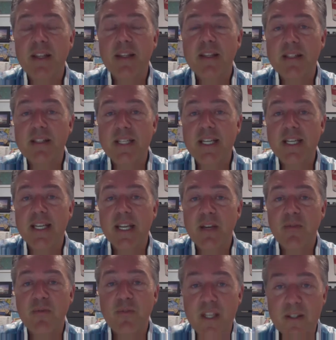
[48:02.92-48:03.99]
the DNA
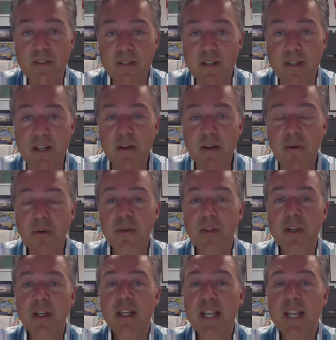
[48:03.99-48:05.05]
field, or
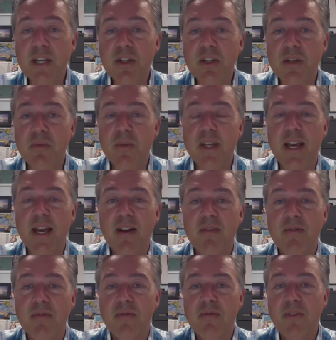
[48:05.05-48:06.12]
the connection we
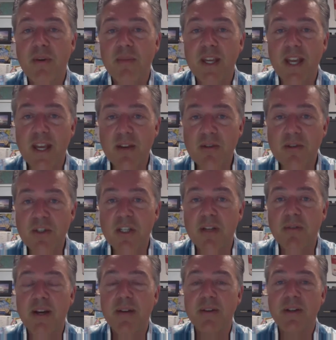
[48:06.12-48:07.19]
have from the energy
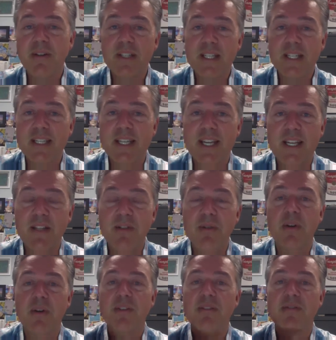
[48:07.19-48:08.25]
around our DNA
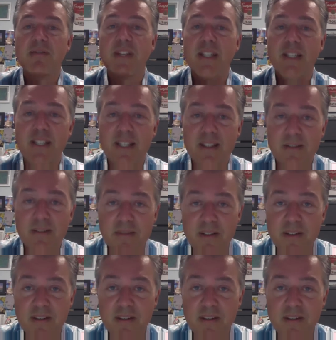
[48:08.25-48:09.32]
to our divinity,
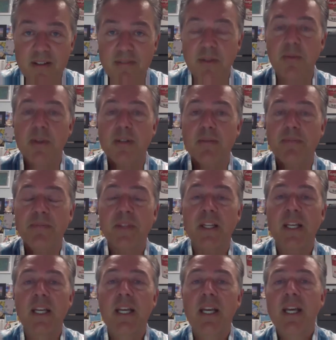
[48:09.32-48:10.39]
if you will.
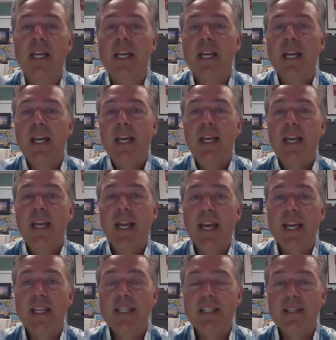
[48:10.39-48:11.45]

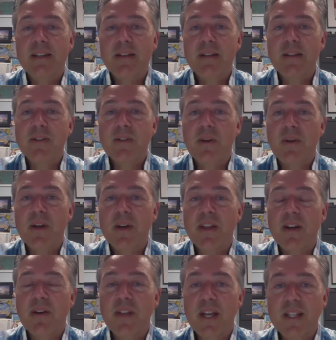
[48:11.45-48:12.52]
And so I
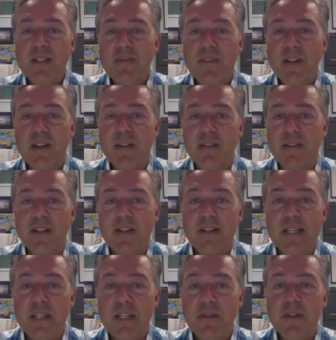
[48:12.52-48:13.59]
thought, oh, that's very,
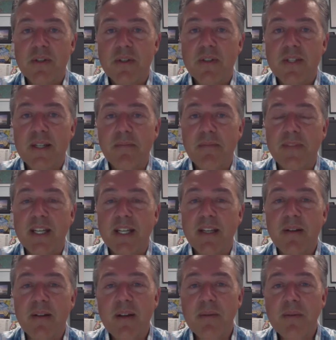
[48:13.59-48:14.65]
very interesting. And
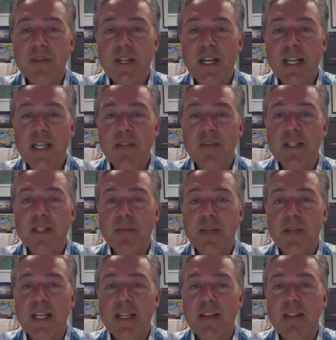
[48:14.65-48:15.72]
it was kind of
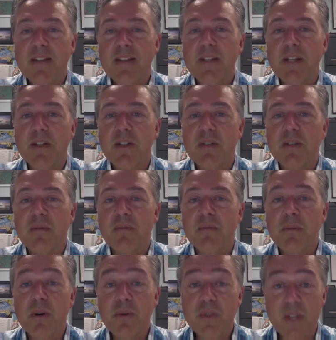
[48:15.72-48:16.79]
explaining the ascension
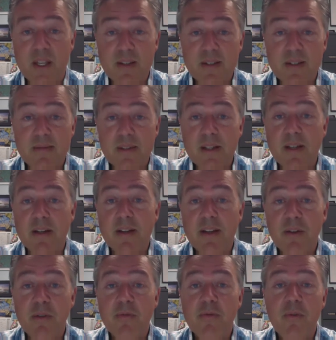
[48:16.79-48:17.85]
process in
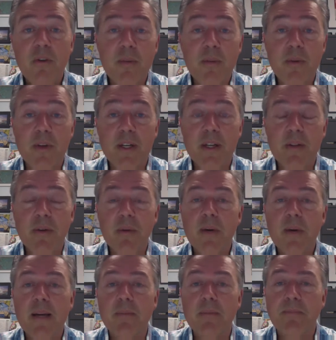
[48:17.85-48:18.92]
another form or another
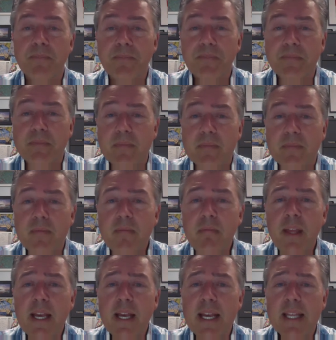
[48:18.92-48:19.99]
way.
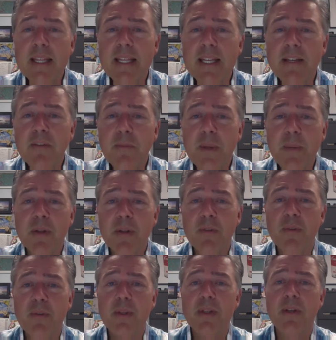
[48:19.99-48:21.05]
And then if people are
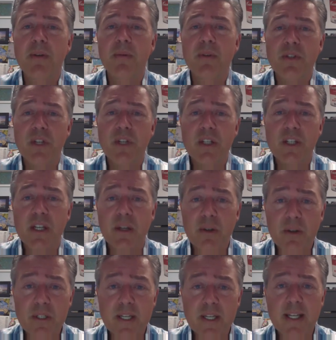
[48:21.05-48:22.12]
familiar with J.J.
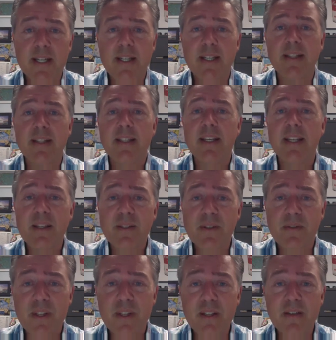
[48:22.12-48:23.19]
Hurtak and the Keys
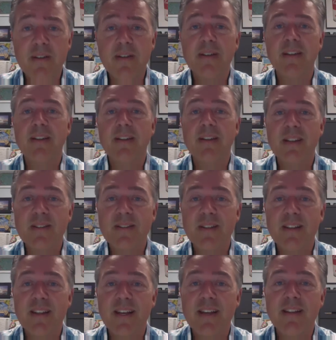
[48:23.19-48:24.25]
of Enoch and things
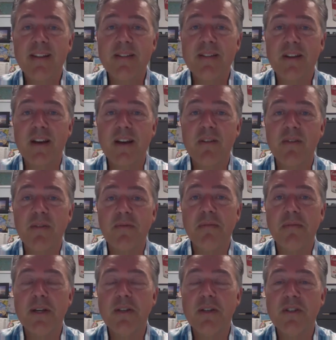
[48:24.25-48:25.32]
like that, this kind of
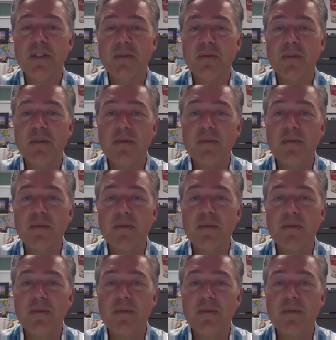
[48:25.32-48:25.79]
information will